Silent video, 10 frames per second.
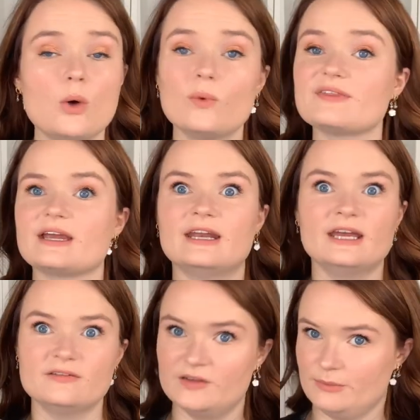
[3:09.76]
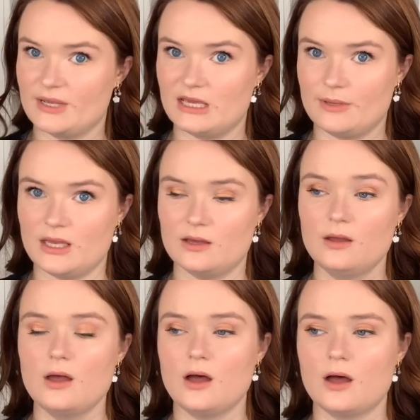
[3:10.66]
with like an infant baby,
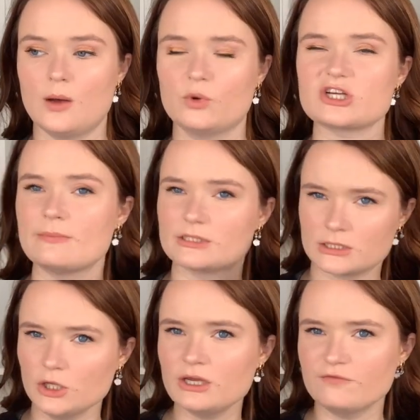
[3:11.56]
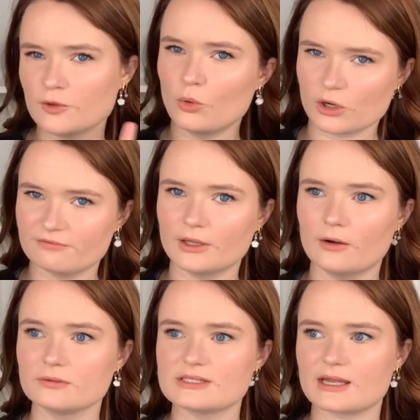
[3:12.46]
um, which I'm looking for more of
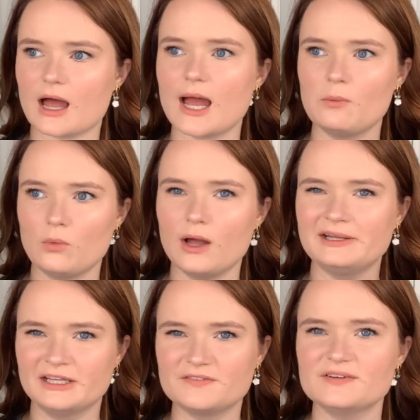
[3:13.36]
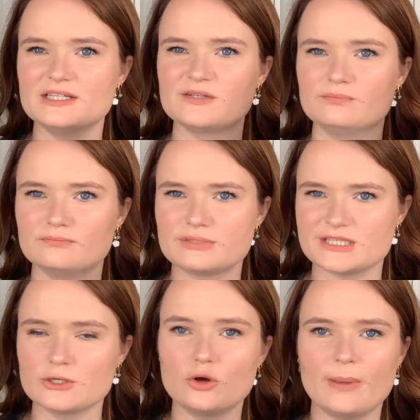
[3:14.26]
those. Like, I want infant
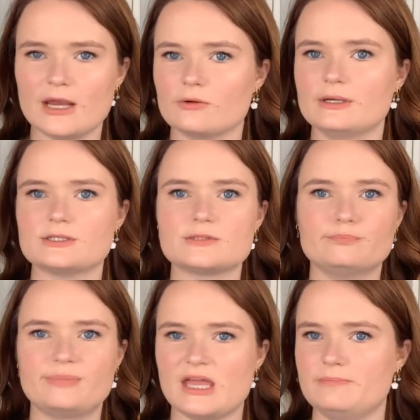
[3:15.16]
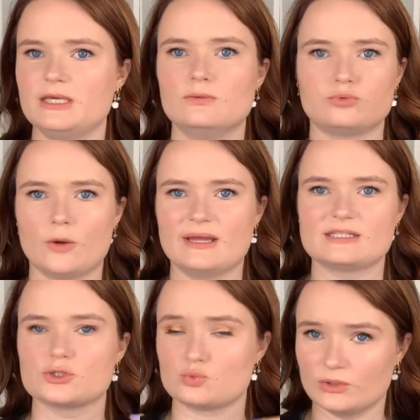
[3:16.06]
single parent baby
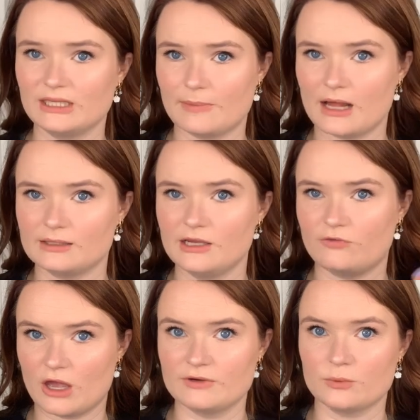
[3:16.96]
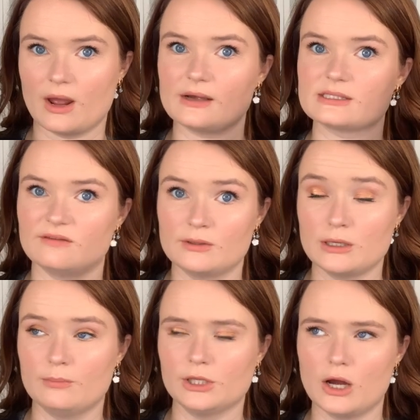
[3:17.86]
romances really badly. If you have any recs, leave them
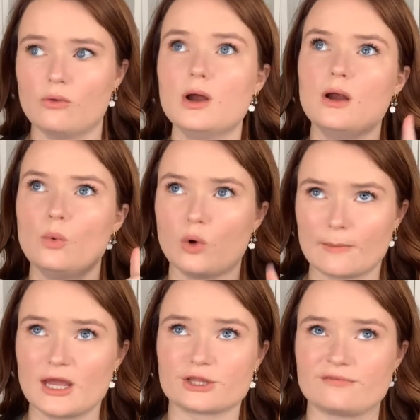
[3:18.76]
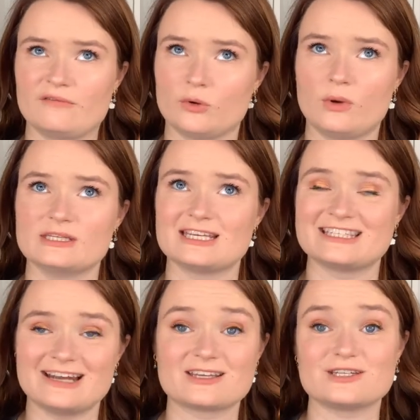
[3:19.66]
down below. One of my other favorite ones
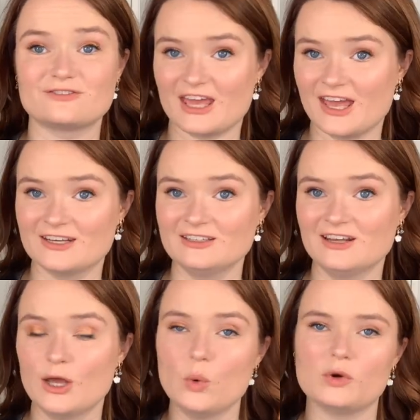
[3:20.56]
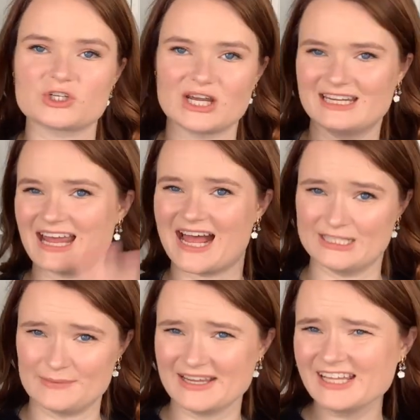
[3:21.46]
is Next of Kin, which I need to
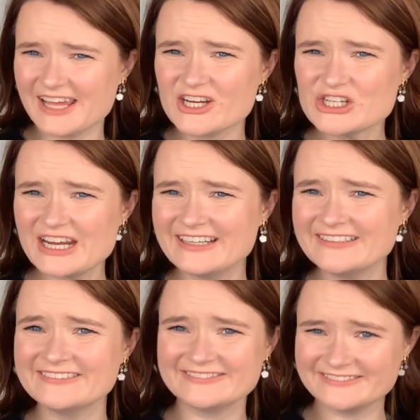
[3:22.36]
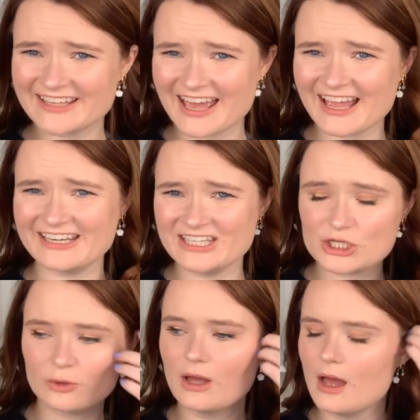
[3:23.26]
add to my collection. Okay, I need
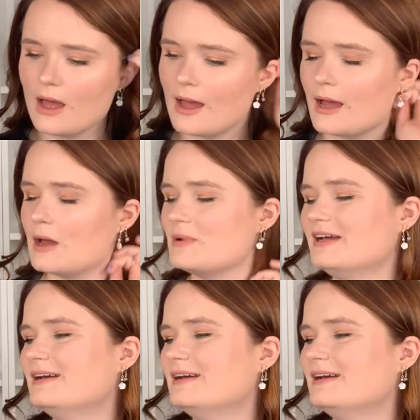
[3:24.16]
to. Um,